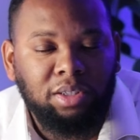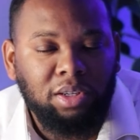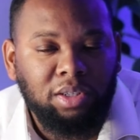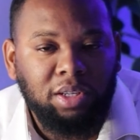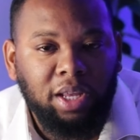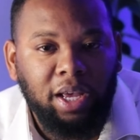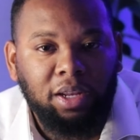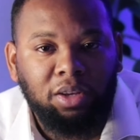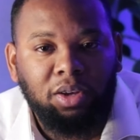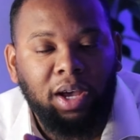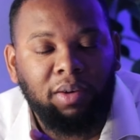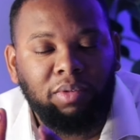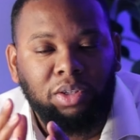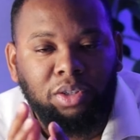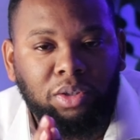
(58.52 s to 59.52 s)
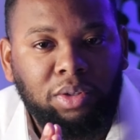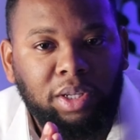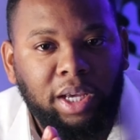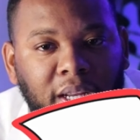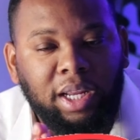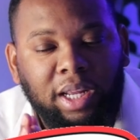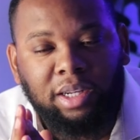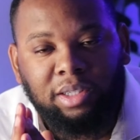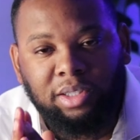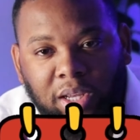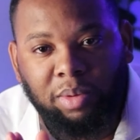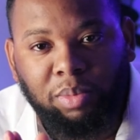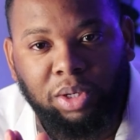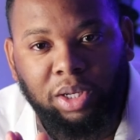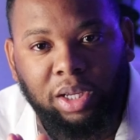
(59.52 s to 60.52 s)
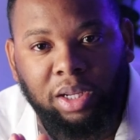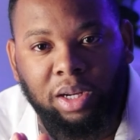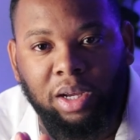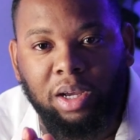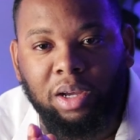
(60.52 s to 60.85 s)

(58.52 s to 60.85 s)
just that you have a due date and a statement date.